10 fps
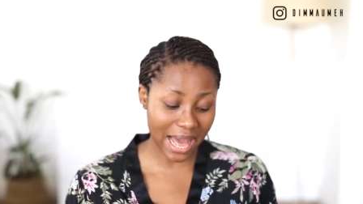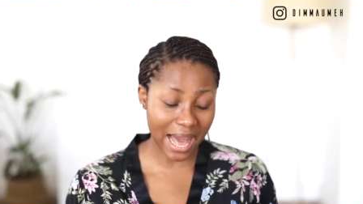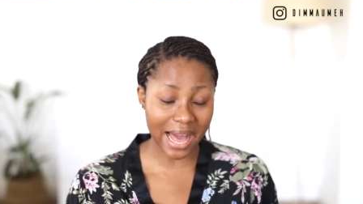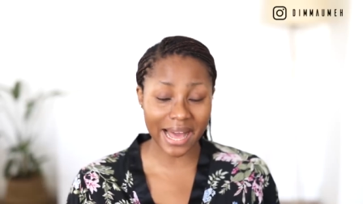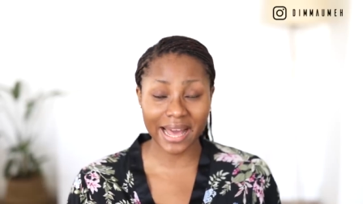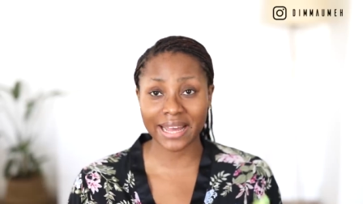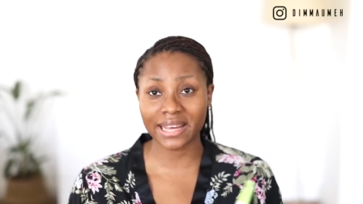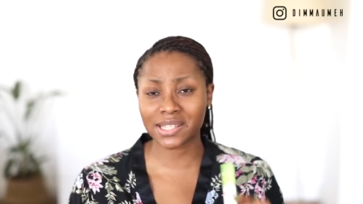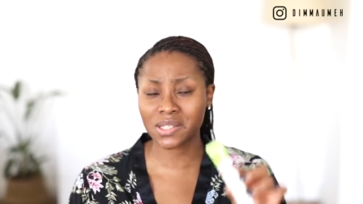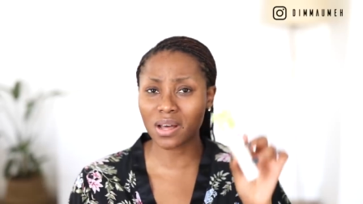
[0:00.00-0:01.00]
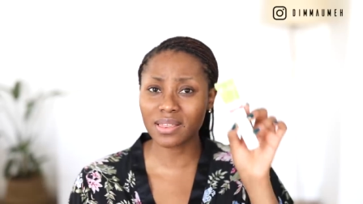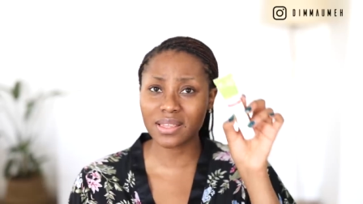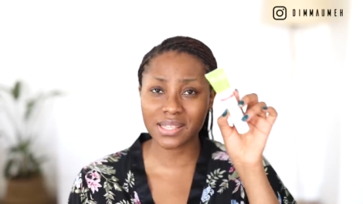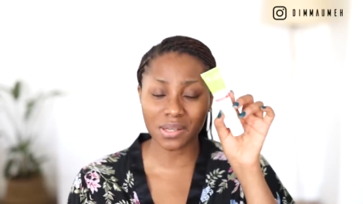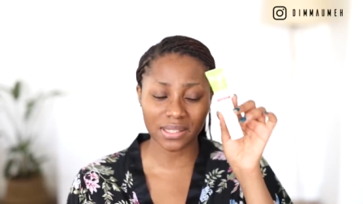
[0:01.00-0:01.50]
I saw
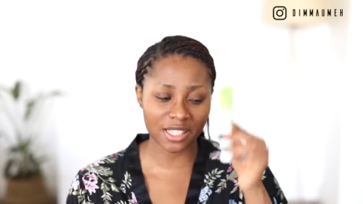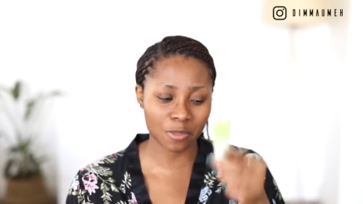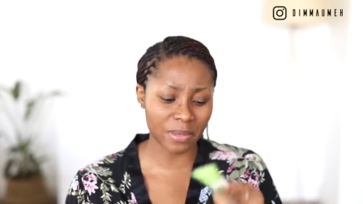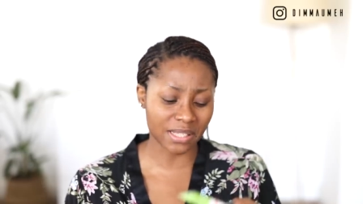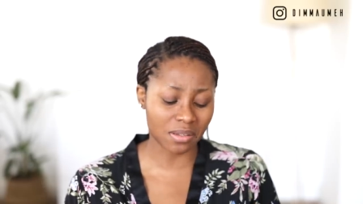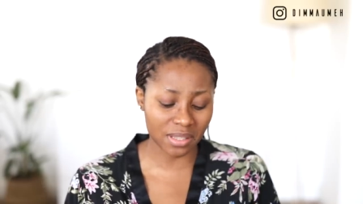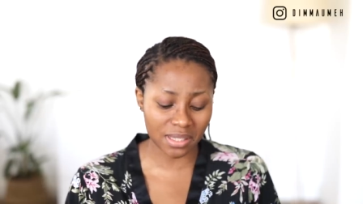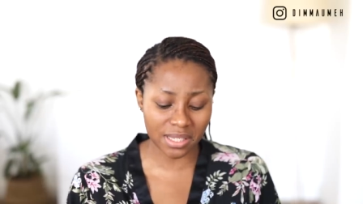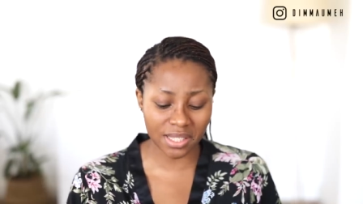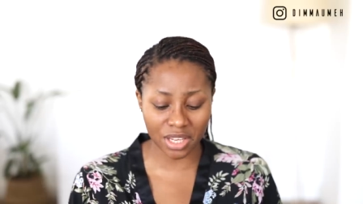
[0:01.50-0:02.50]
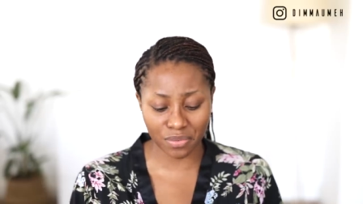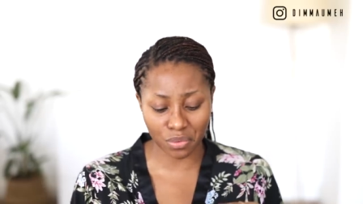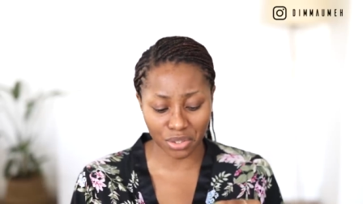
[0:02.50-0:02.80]
this on display. So this is the Yves